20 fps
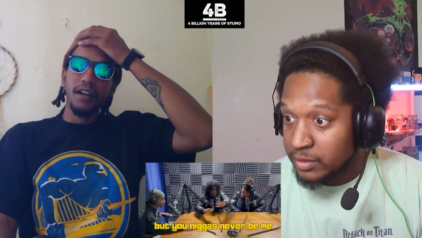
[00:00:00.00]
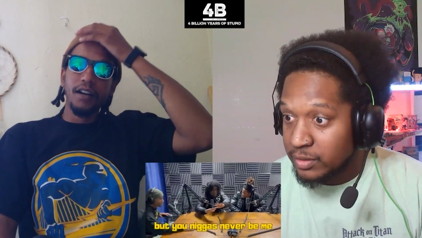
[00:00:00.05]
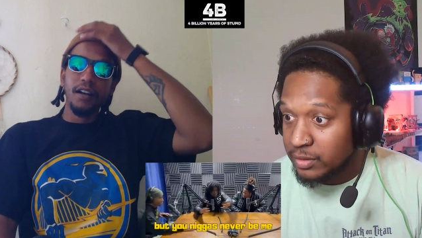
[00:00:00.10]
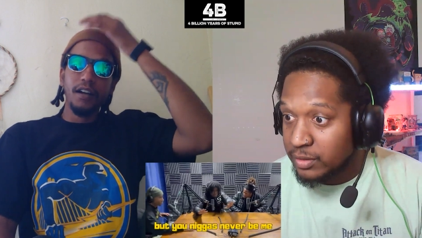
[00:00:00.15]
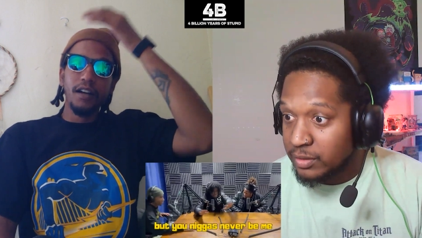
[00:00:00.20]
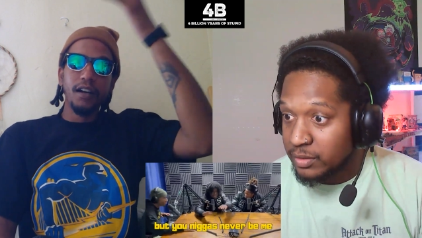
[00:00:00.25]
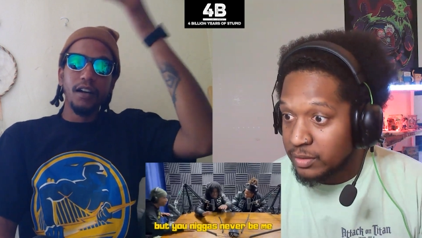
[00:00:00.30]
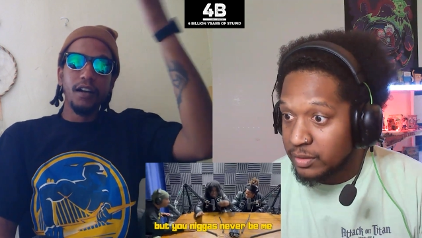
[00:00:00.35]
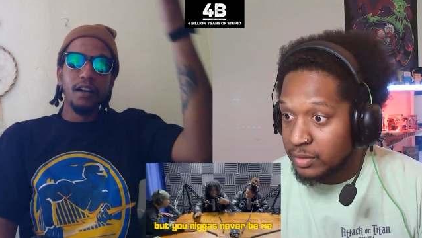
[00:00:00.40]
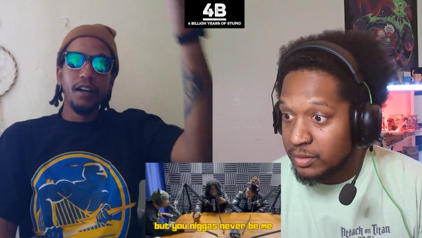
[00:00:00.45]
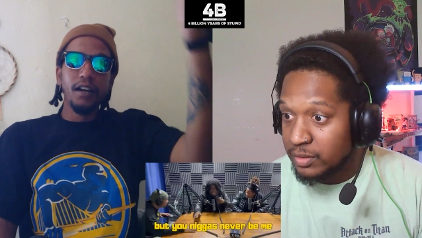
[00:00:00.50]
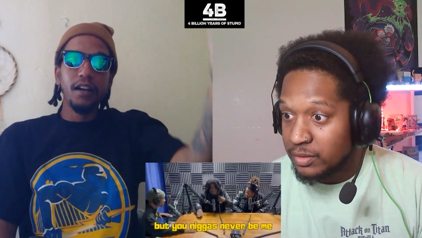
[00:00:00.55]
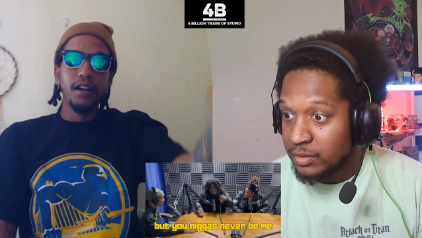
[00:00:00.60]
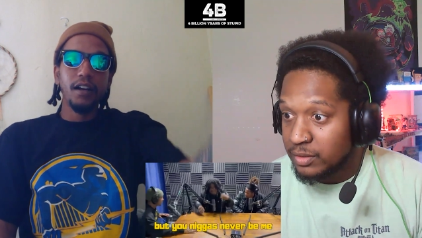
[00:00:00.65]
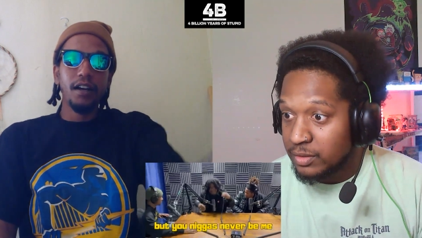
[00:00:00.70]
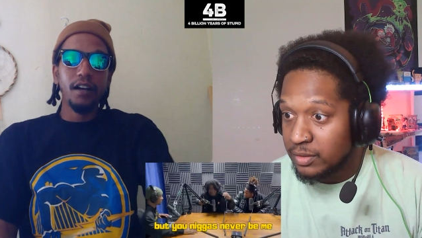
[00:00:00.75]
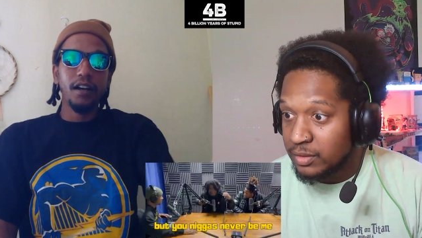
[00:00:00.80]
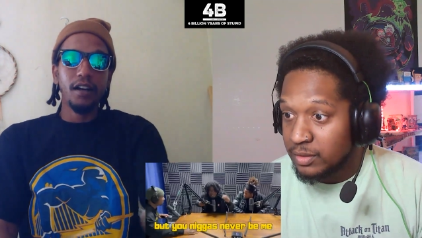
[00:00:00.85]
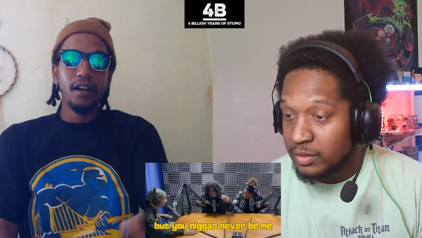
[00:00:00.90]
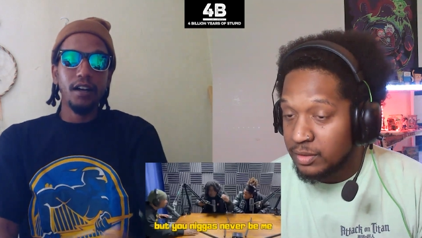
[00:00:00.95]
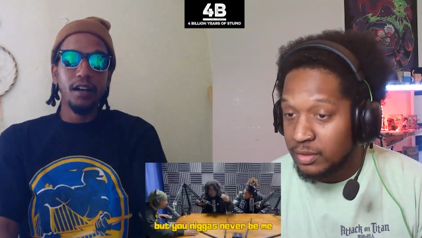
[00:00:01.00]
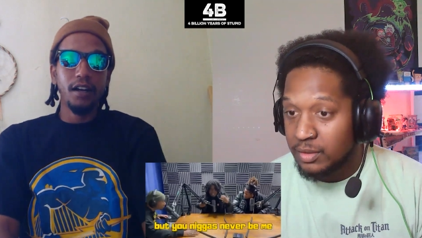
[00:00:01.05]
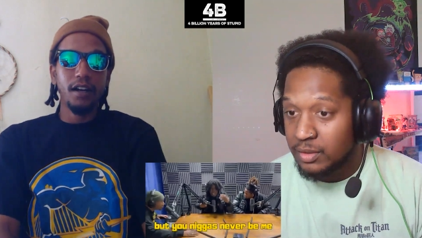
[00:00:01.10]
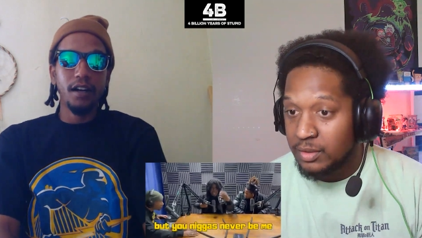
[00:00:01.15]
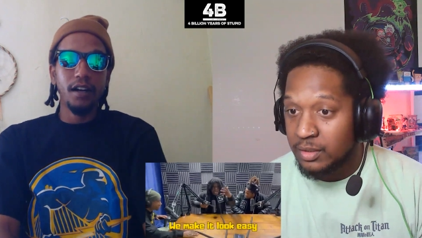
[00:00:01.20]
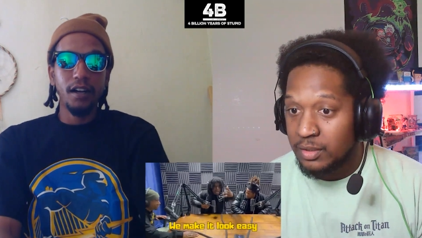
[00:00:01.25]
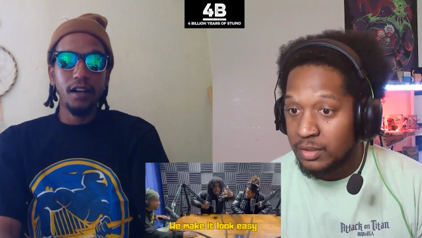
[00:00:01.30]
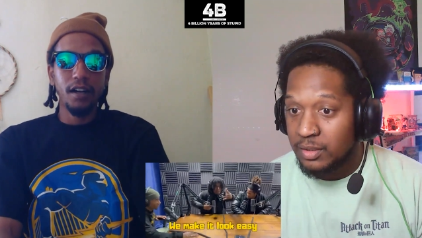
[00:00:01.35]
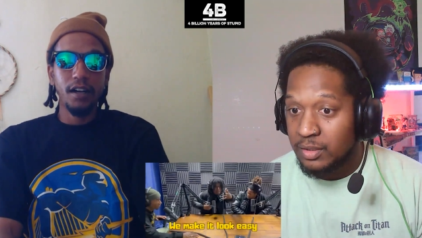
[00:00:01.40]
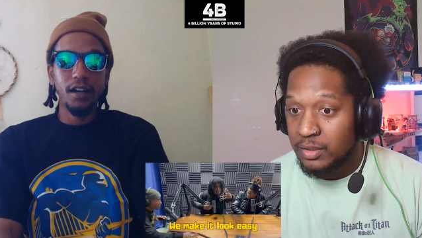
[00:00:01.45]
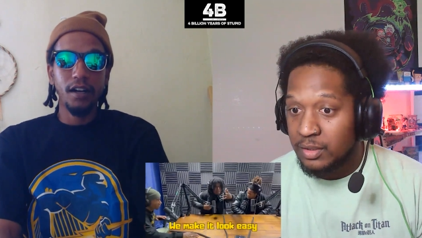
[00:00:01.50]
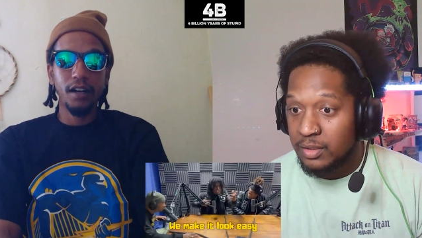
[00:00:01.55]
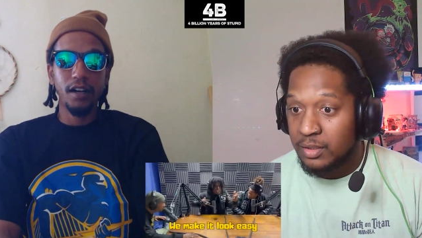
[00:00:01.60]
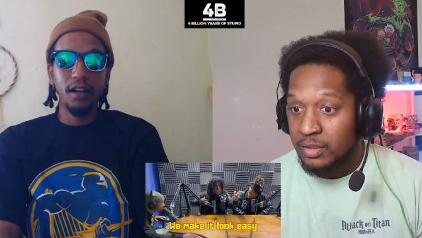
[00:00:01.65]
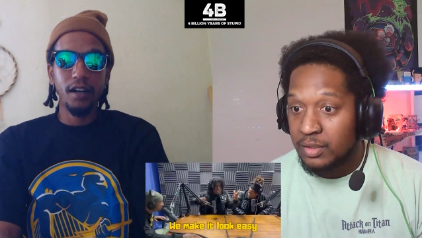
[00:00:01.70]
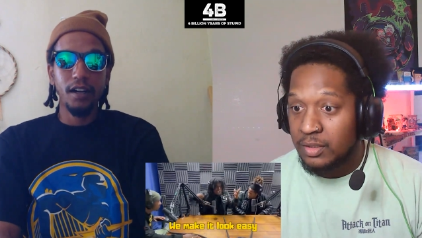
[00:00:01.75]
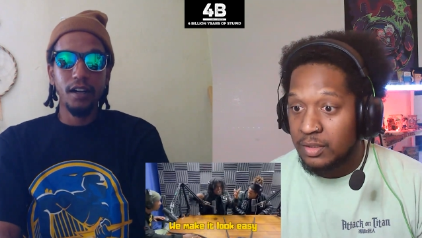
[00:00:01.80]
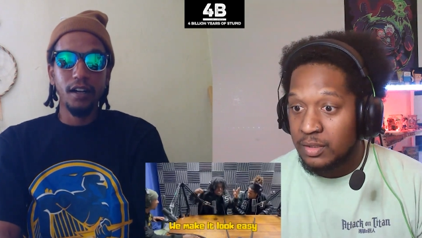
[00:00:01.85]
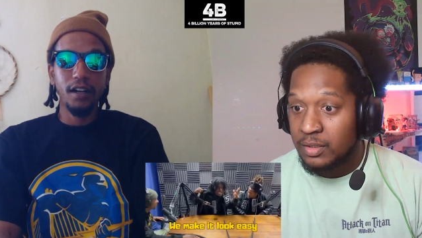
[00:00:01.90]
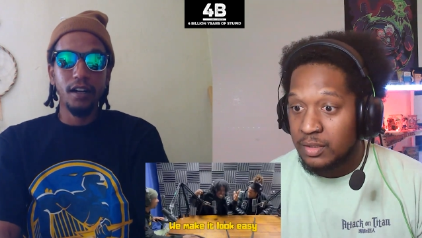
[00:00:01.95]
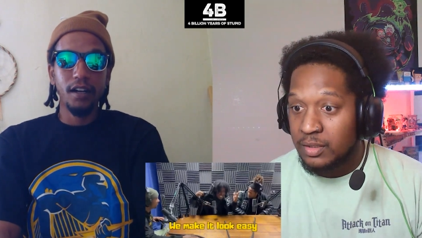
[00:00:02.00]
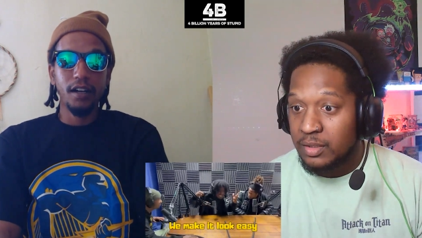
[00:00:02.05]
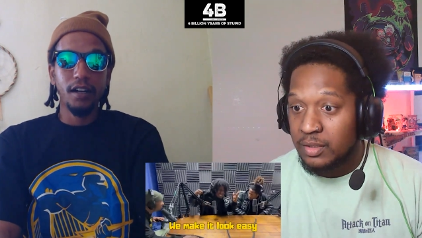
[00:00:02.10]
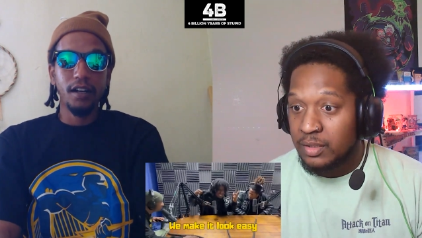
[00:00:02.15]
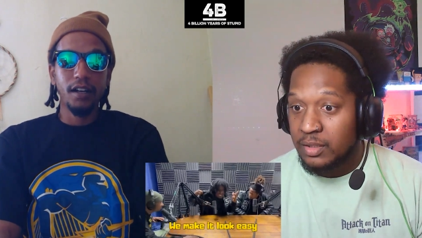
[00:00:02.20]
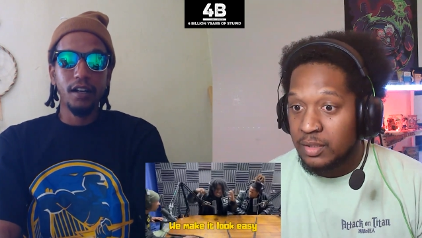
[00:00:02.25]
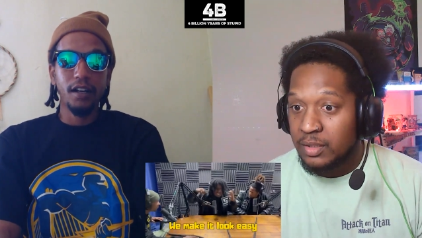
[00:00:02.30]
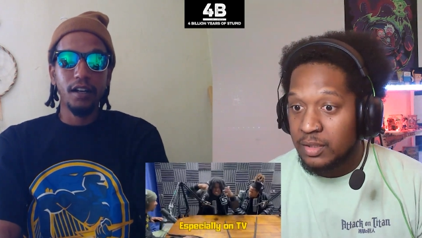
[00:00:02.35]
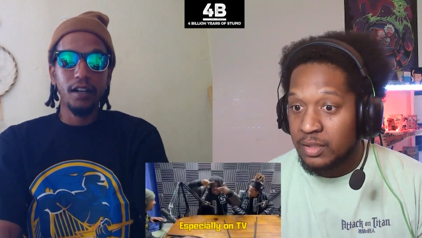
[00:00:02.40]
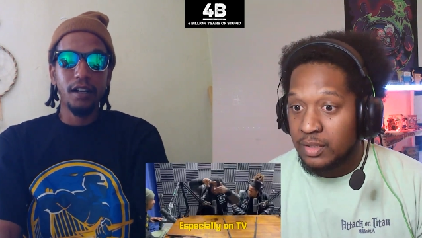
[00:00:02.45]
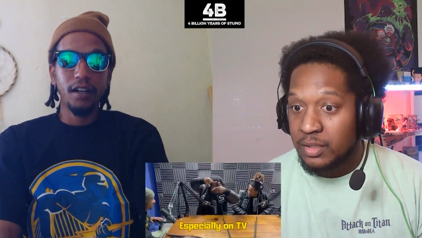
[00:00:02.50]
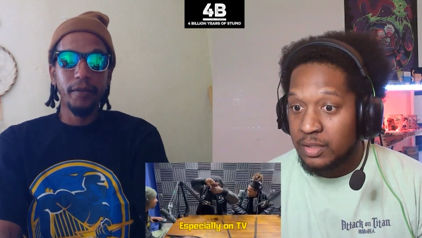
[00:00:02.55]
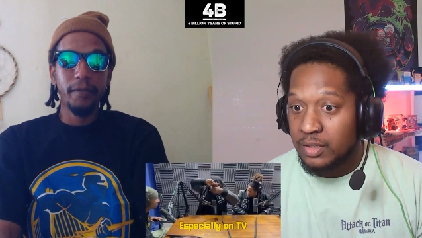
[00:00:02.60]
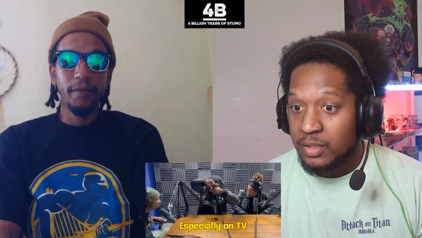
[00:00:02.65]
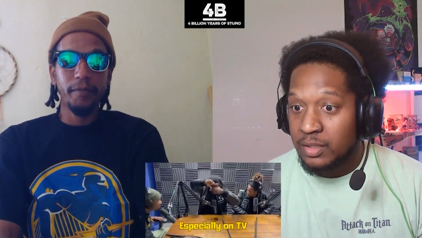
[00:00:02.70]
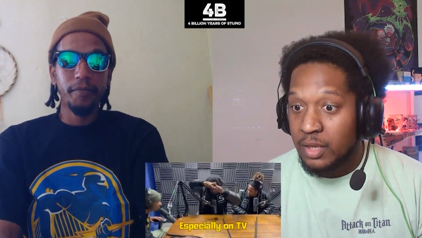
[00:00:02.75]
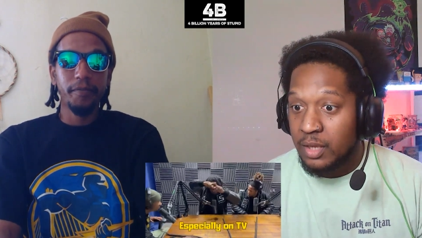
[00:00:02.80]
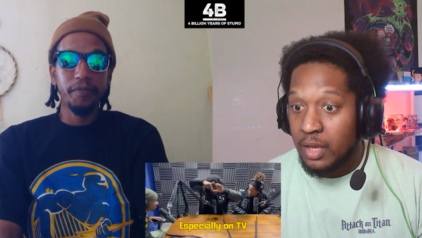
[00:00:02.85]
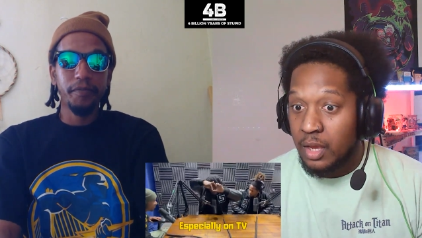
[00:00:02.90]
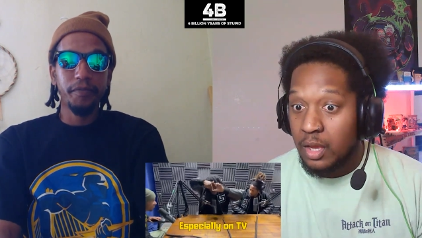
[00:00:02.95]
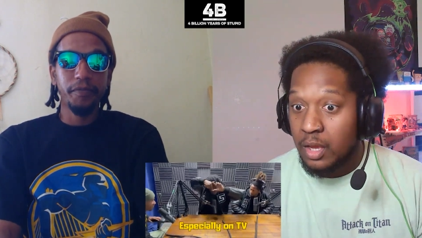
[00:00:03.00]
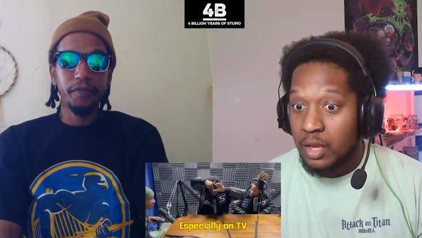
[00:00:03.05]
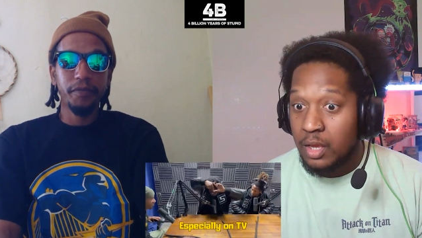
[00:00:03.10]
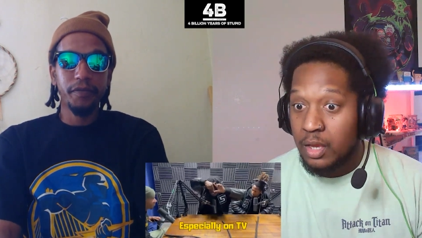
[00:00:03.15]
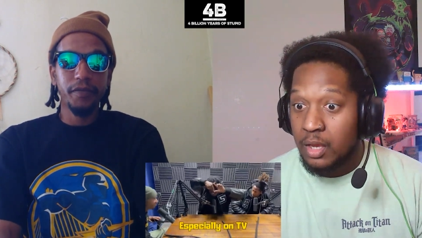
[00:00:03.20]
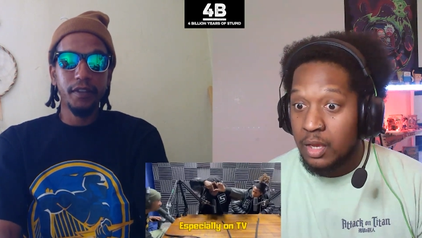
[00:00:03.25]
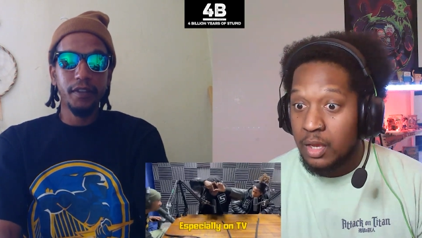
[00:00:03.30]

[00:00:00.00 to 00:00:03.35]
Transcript: (no one is talking)